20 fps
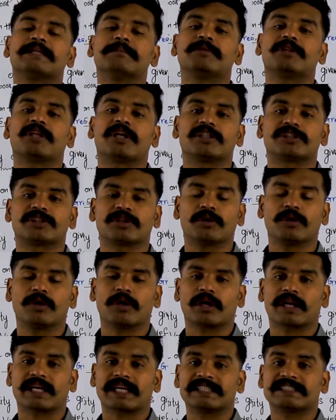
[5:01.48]
some threshold,
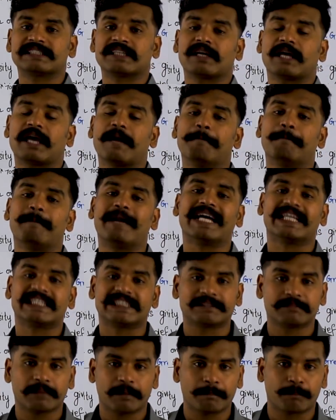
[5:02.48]
or I can say a
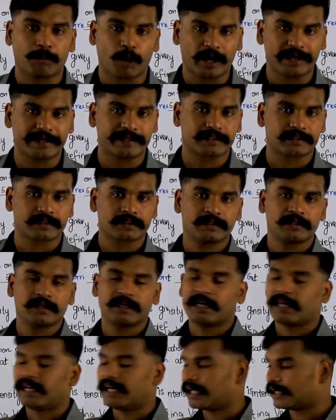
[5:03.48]
maximum point.
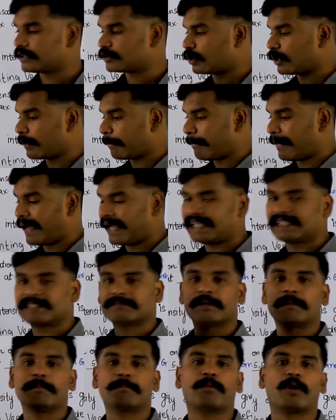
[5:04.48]
It has got a
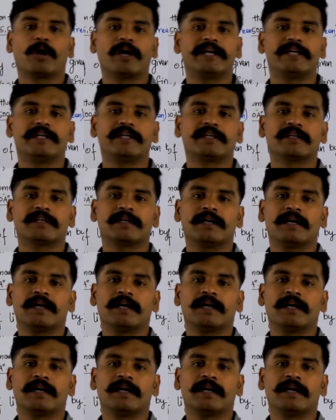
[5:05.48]
maximum point.